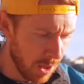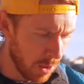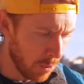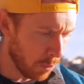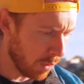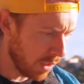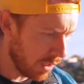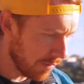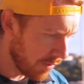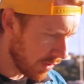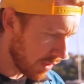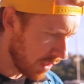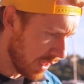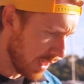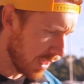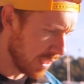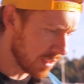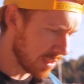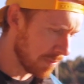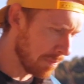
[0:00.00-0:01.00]
Whatever it
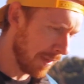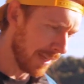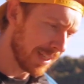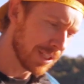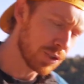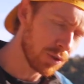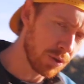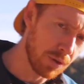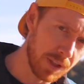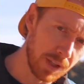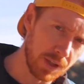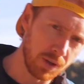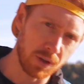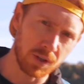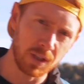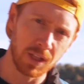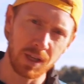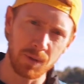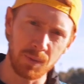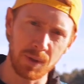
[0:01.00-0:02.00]
is, make sure that you're
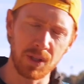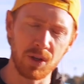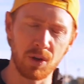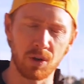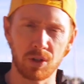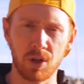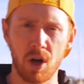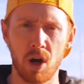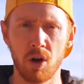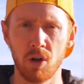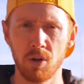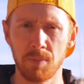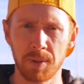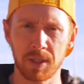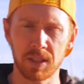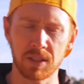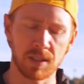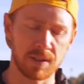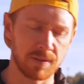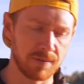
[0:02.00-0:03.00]
clear with your goal,
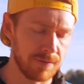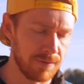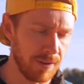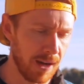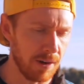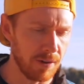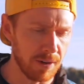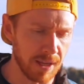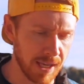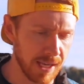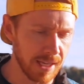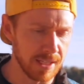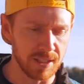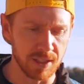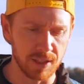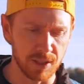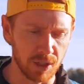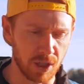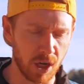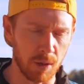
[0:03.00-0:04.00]
because it's very
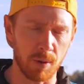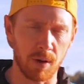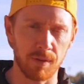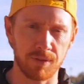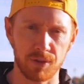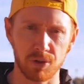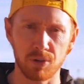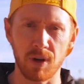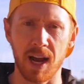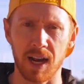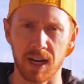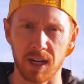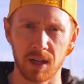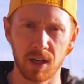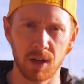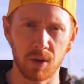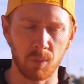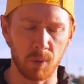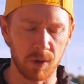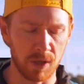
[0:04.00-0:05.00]
easy to go off track
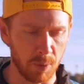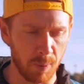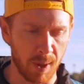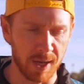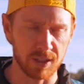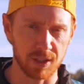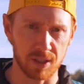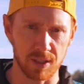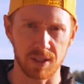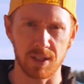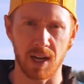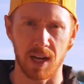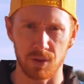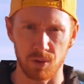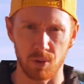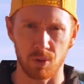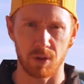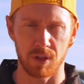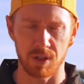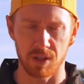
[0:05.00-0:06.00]
when you actually start
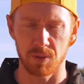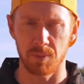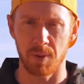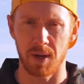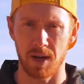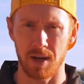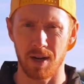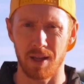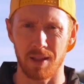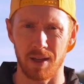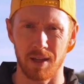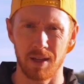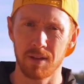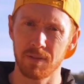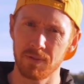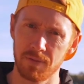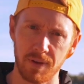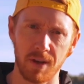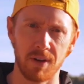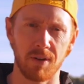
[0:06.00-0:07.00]
talking to one another.
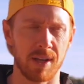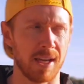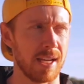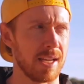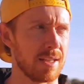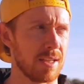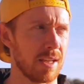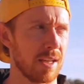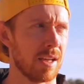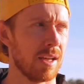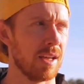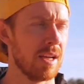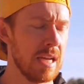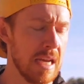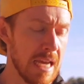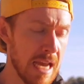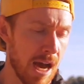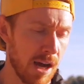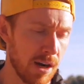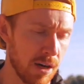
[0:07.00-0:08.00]
Very easy.
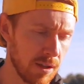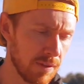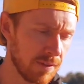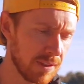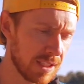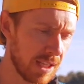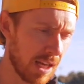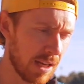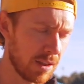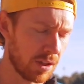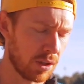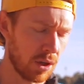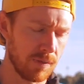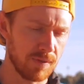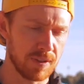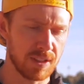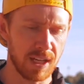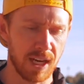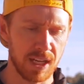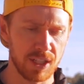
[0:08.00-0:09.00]
And all of a sudden the
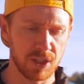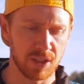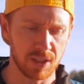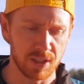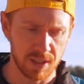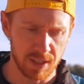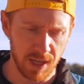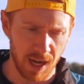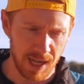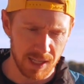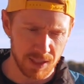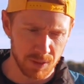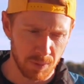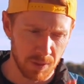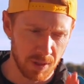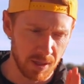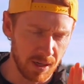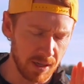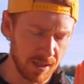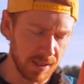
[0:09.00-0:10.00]
conversation starts
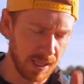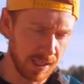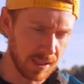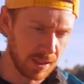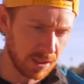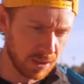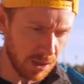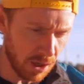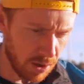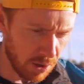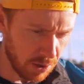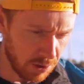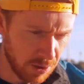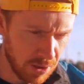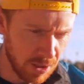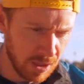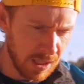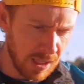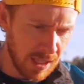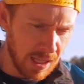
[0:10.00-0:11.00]
with an intended goal
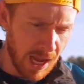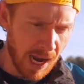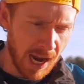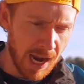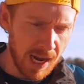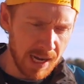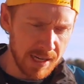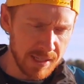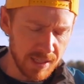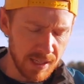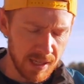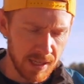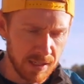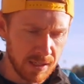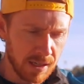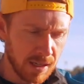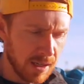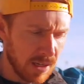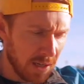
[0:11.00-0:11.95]
and it